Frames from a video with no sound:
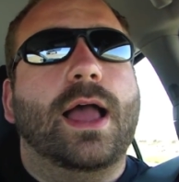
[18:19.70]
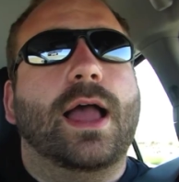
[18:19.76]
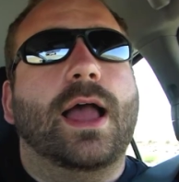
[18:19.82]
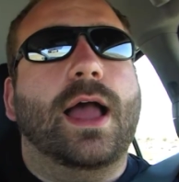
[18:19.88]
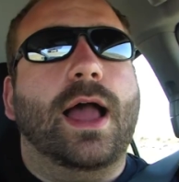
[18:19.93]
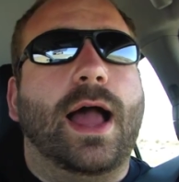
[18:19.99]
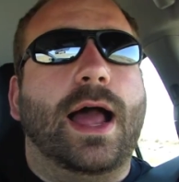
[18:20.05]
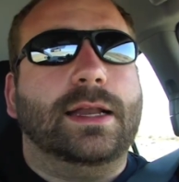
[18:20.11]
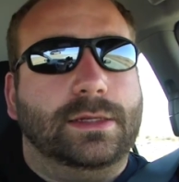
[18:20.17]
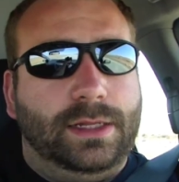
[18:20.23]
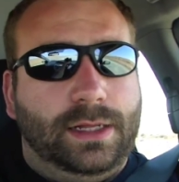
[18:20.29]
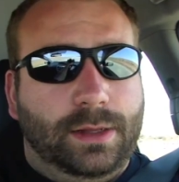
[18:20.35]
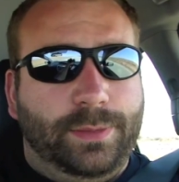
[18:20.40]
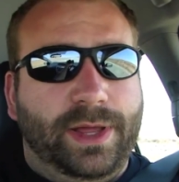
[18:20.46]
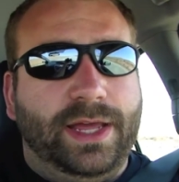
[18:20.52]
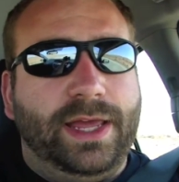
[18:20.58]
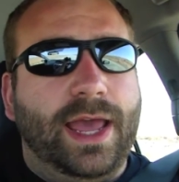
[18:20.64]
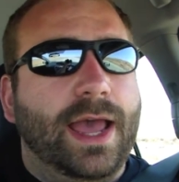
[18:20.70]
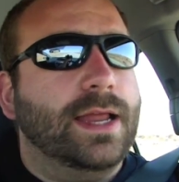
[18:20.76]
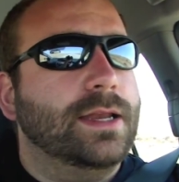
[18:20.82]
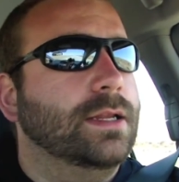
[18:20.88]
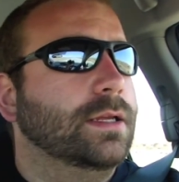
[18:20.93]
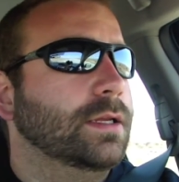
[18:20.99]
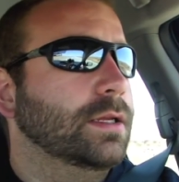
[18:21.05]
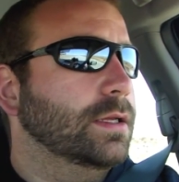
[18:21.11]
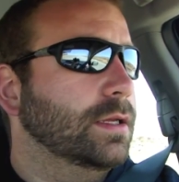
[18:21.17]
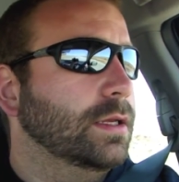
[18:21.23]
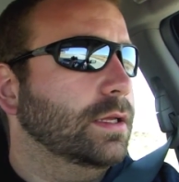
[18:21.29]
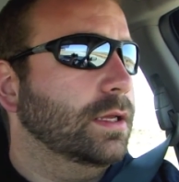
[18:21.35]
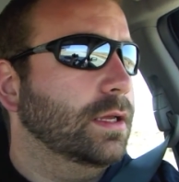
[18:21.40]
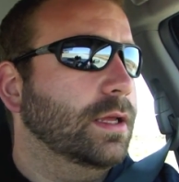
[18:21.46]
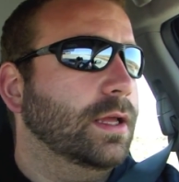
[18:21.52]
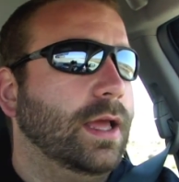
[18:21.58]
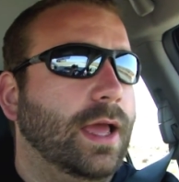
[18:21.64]
And a little bit again,
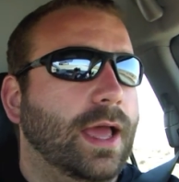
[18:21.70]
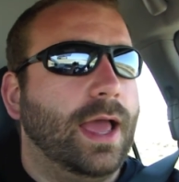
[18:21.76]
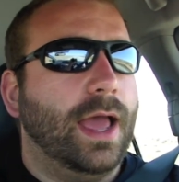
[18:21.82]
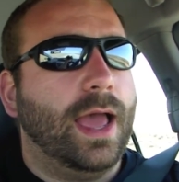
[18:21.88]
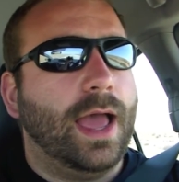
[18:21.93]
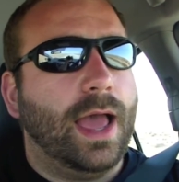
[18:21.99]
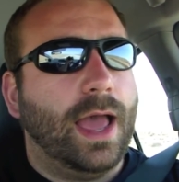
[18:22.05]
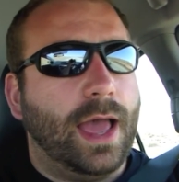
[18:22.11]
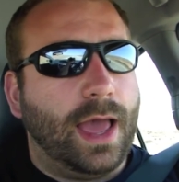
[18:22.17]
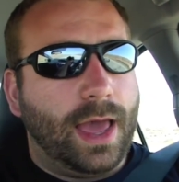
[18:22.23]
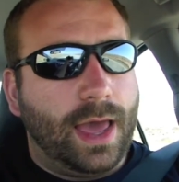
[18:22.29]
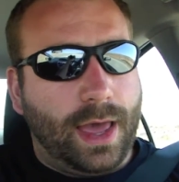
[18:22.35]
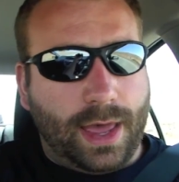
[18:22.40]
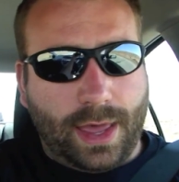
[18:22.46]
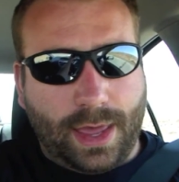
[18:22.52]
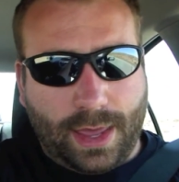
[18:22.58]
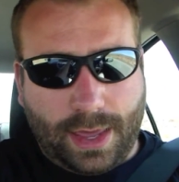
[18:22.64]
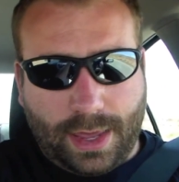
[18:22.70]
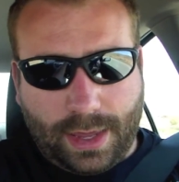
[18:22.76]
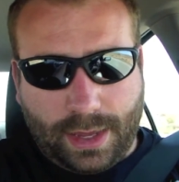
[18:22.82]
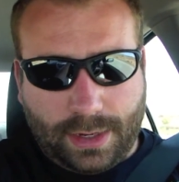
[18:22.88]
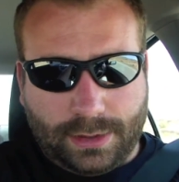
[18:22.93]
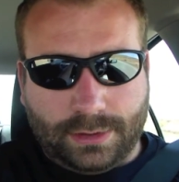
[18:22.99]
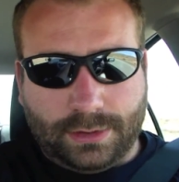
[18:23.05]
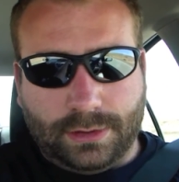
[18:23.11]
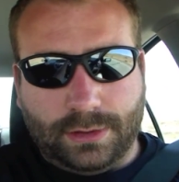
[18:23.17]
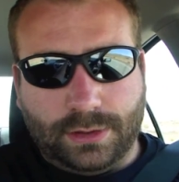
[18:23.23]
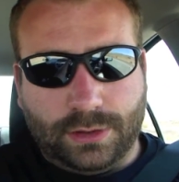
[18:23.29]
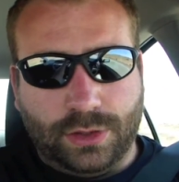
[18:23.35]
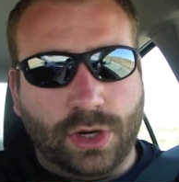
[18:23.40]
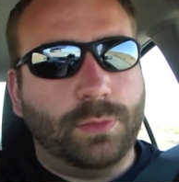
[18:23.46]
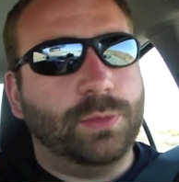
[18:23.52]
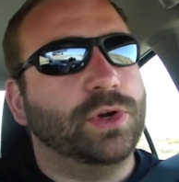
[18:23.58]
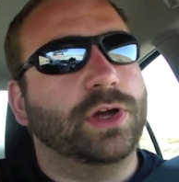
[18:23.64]
and
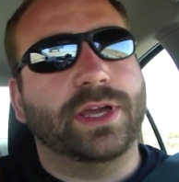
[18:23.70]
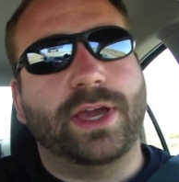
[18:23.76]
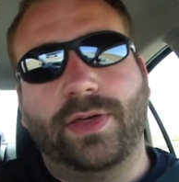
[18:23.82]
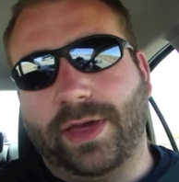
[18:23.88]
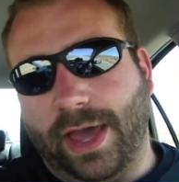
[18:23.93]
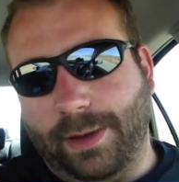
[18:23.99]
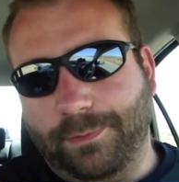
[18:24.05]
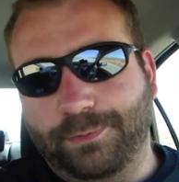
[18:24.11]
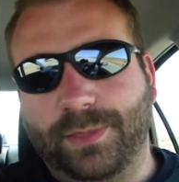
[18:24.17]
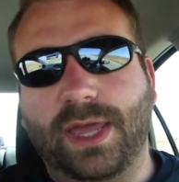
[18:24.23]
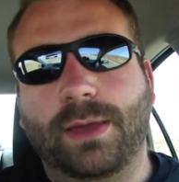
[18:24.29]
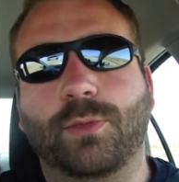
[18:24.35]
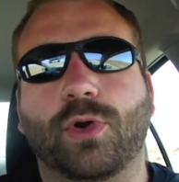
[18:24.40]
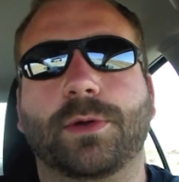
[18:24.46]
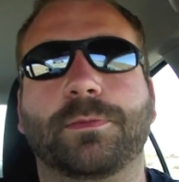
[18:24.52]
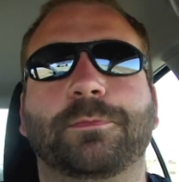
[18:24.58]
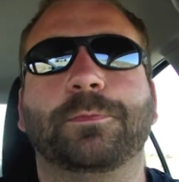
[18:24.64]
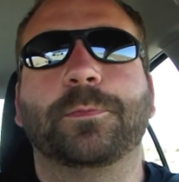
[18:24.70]
no, we're not yet. Keep going.